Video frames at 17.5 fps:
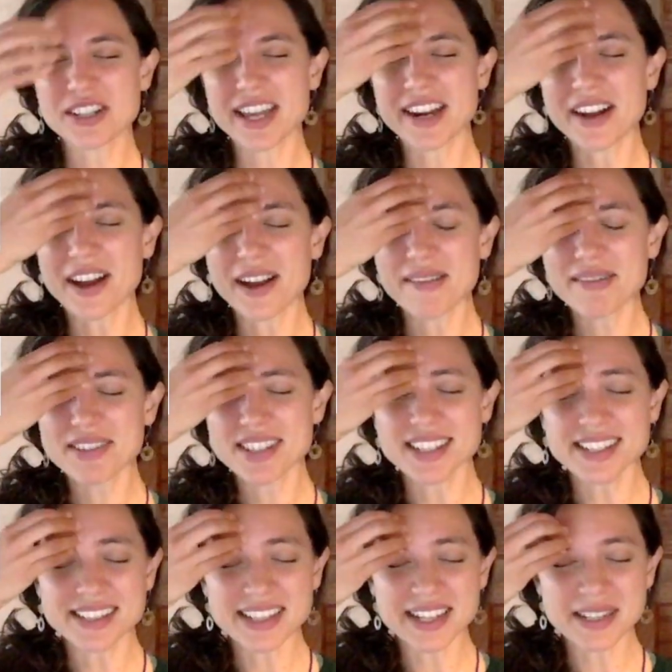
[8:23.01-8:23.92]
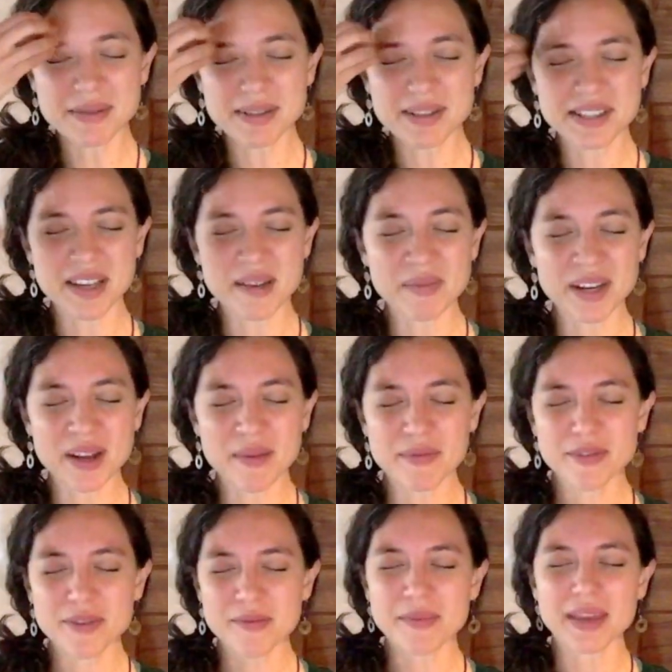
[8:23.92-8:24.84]
that off since that's what's coming up
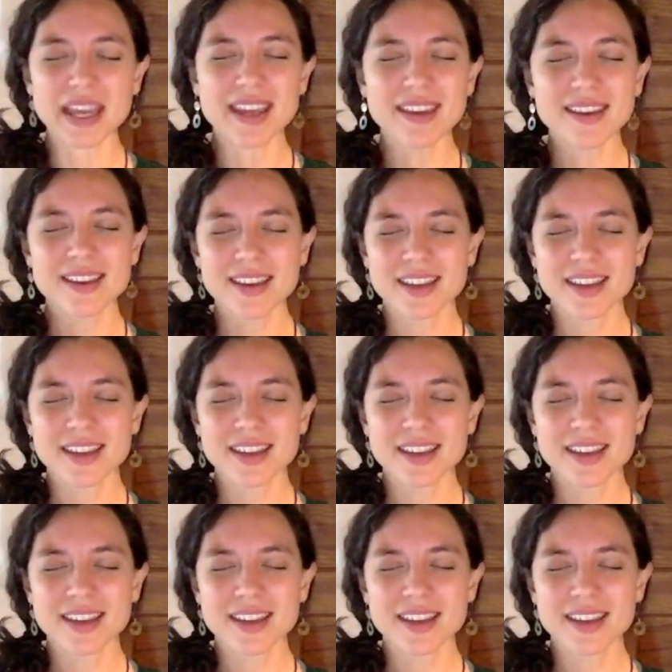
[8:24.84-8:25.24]
for me.